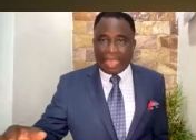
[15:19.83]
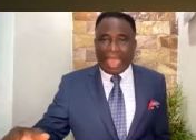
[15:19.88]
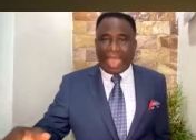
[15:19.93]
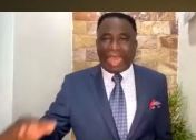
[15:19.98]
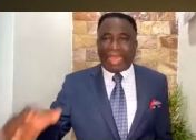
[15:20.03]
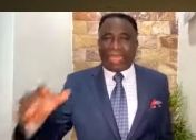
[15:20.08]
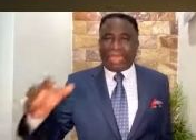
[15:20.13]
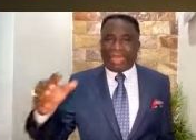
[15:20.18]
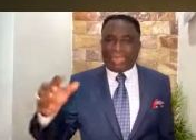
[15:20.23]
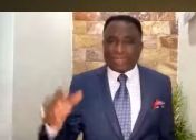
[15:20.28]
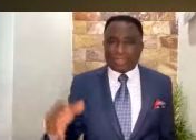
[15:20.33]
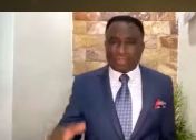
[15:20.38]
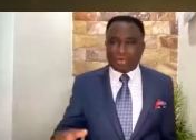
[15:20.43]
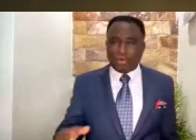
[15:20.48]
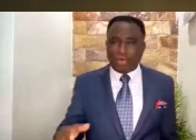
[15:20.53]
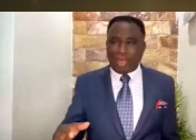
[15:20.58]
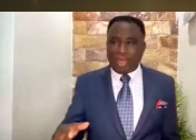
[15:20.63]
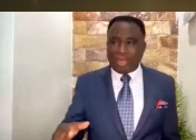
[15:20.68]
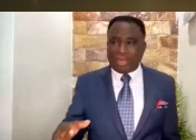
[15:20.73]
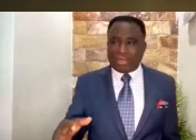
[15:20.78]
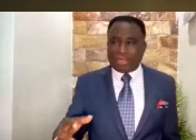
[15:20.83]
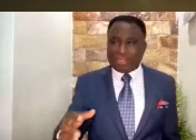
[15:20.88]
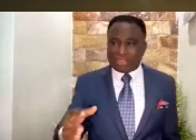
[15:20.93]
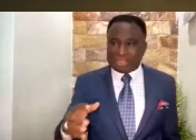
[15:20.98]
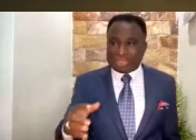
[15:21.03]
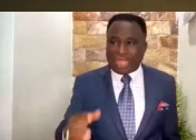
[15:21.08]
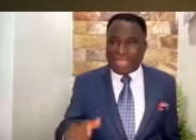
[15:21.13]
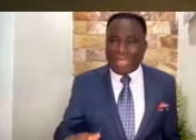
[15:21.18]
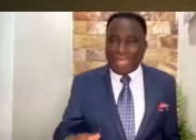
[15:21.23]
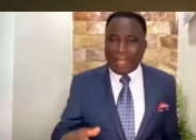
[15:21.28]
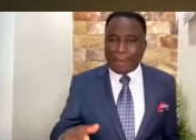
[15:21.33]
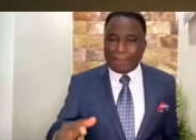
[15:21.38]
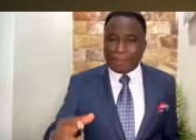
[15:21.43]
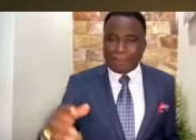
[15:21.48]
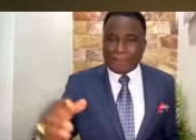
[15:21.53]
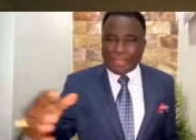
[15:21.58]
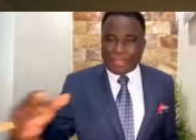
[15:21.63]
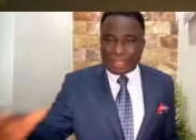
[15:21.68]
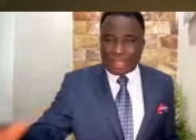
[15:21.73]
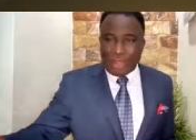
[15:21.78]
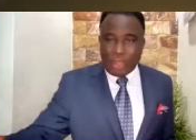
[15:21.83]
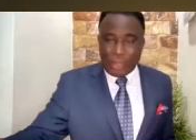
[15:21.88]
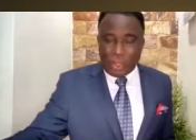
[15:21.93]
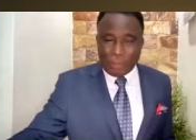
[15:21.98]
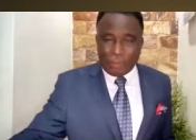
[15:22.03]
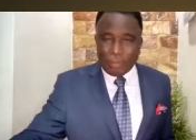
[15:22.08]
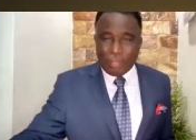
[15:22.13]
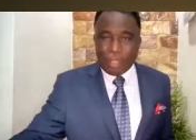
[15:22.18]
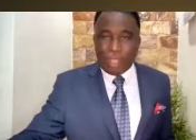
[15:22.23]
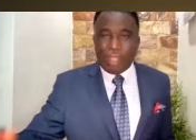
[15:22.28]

A little one shall become.